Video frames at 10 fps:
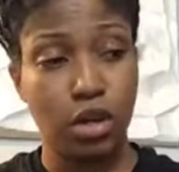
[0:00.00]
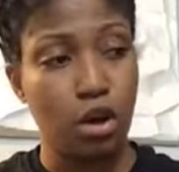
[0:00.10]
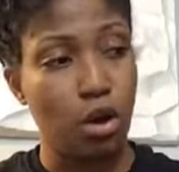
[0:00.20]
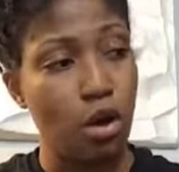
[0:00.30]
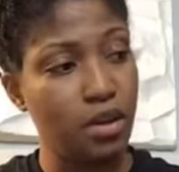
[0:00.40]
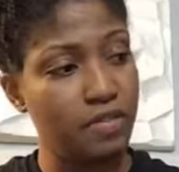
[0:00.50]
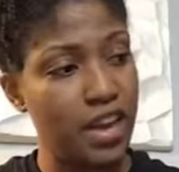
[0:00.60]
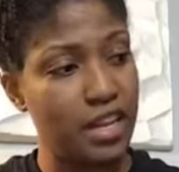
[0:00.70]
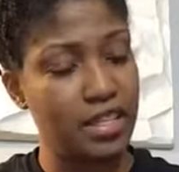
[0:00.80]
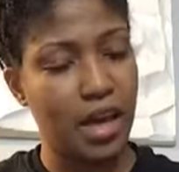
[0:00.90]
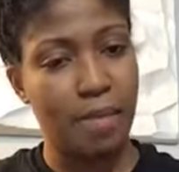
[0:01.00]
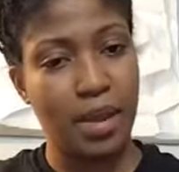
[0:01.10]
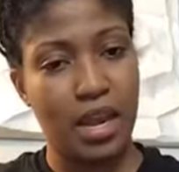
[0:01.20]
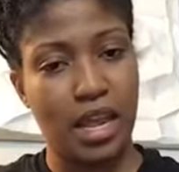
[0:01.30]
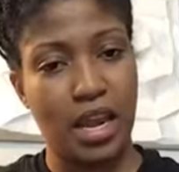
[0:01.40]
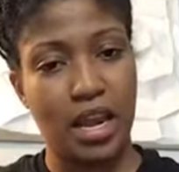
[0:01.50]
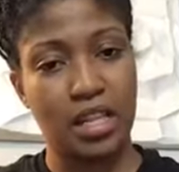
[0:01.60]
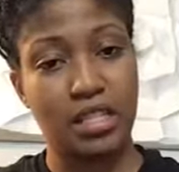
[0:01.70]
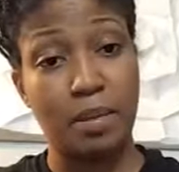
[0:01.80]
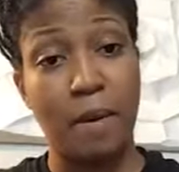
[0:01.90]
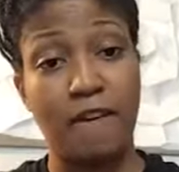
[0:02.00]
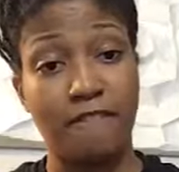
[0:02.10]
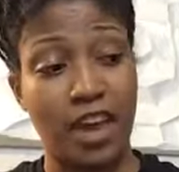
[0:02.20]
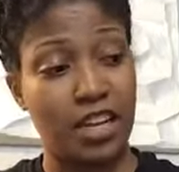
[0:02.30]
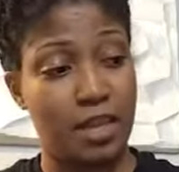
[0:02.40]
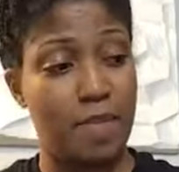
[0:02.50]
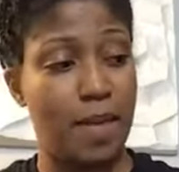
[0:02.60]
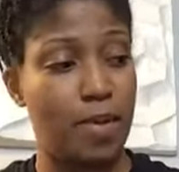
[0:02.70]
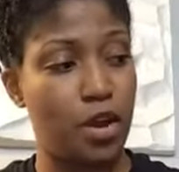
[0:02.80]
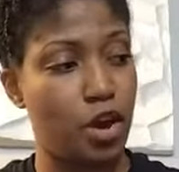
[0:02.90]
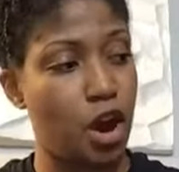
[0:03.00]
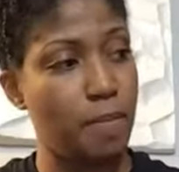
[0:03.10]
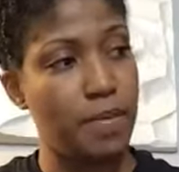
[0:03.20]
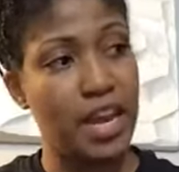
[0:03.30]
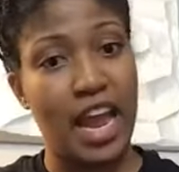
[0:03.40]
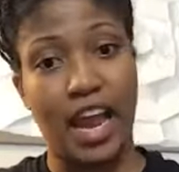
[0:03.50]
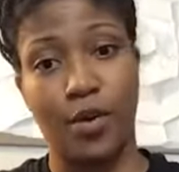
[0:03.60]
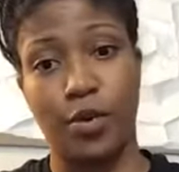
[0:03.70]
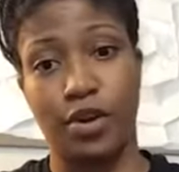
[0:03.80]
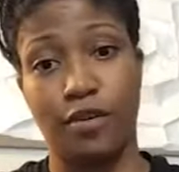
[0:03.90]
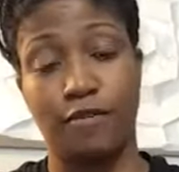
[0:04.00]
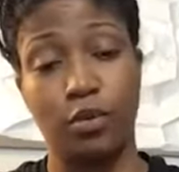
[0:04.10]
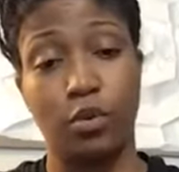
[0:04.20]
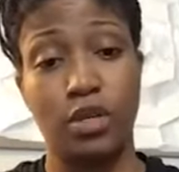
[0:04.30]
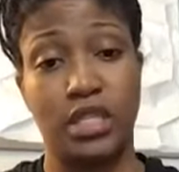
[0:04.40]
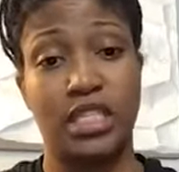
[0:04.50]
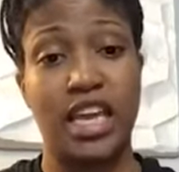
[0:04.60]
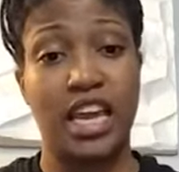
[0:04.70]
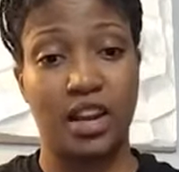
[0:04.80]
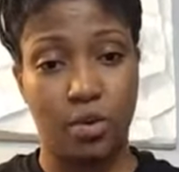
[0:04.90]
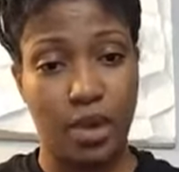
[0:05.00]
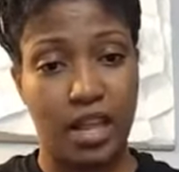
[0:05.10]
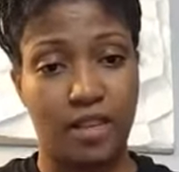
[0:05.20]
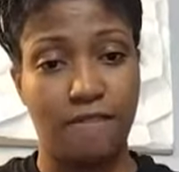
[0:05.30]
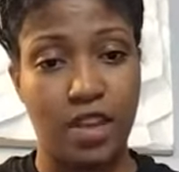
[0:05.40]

all of that is coming in and it's affecting either your carpet and or your floors and taking away the